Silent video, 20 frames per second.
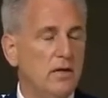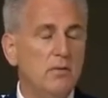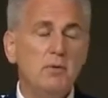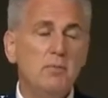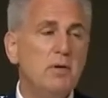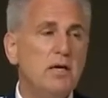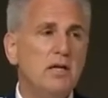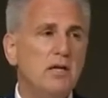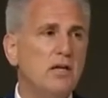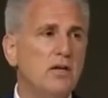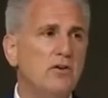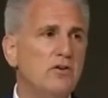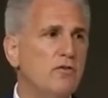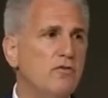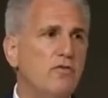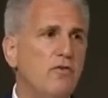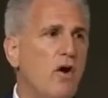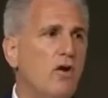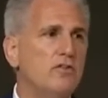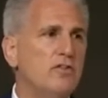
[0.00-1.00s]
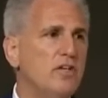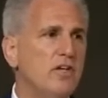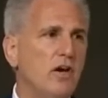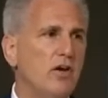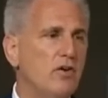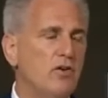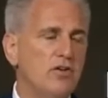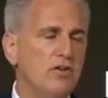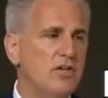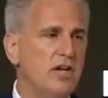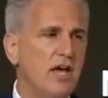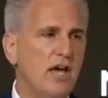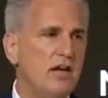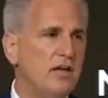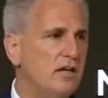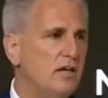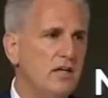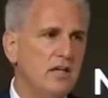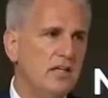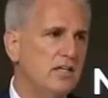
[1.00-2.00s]
Let me be clear, defaulting on our
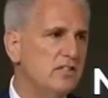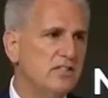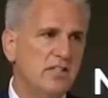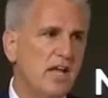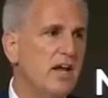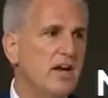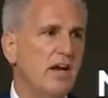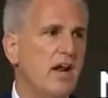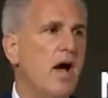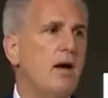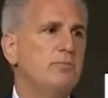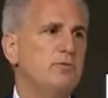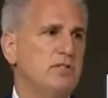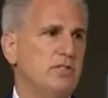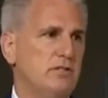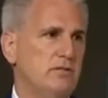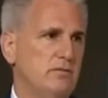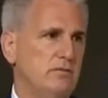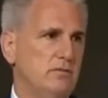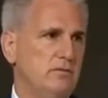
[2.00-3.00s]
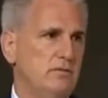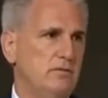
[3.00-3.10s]
debt is not an option.